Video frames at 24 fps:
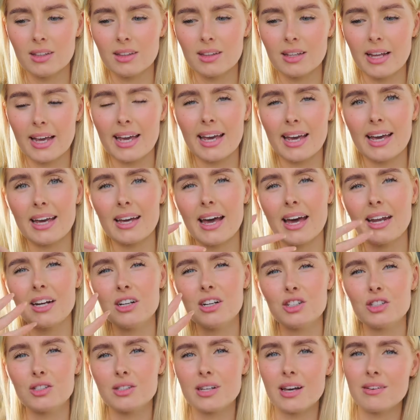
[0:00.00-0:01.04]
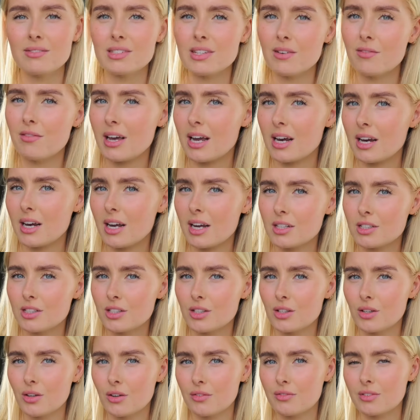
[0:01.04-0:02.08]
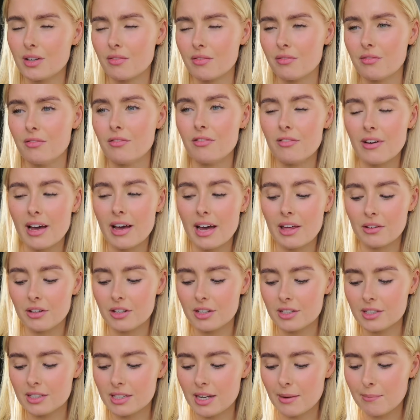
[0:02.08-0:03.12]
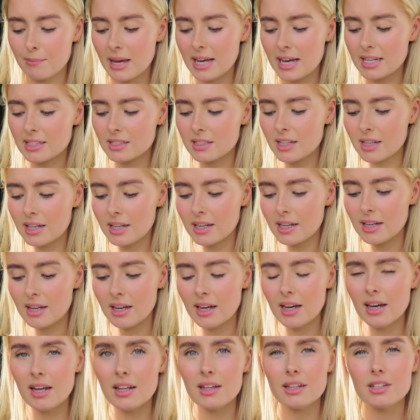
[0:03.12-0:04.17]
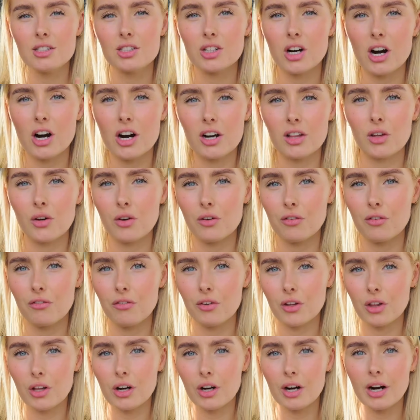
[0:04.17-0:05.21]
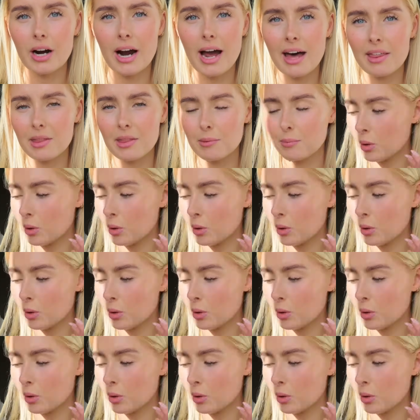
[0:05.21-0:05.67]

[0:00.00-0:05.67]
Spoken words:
like, it kind of just gives a variation of different feathers and makes it, the skirt, look fuller at the